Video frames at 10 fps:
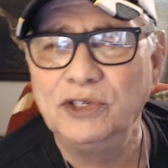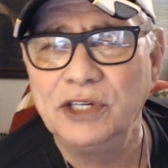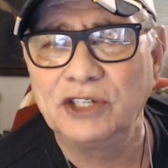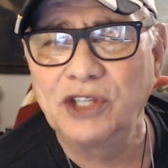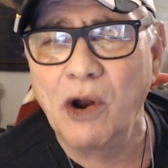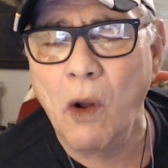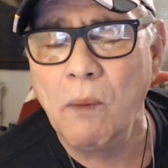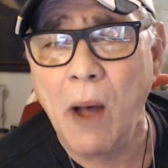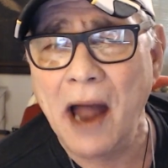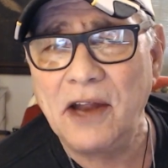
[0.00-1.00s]
good old
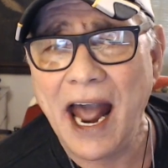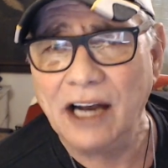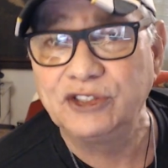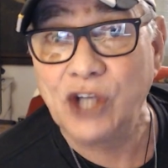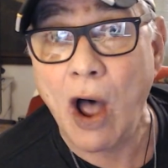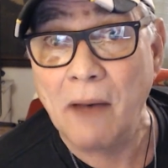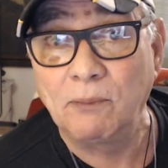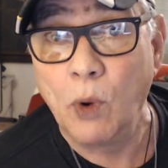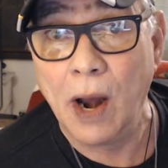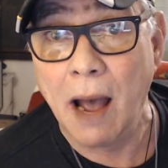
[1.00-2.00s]
Montana
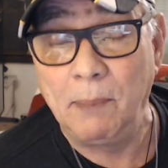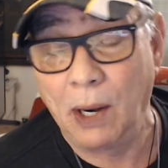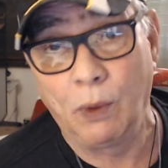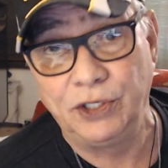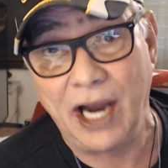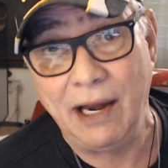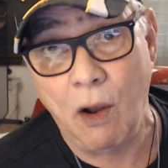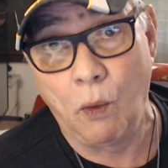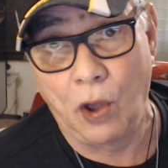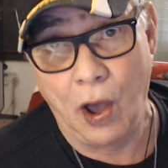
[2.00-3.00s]
softwood up here, which ain't no
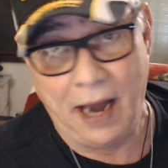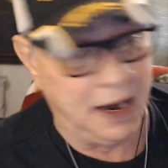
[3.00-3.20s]
good.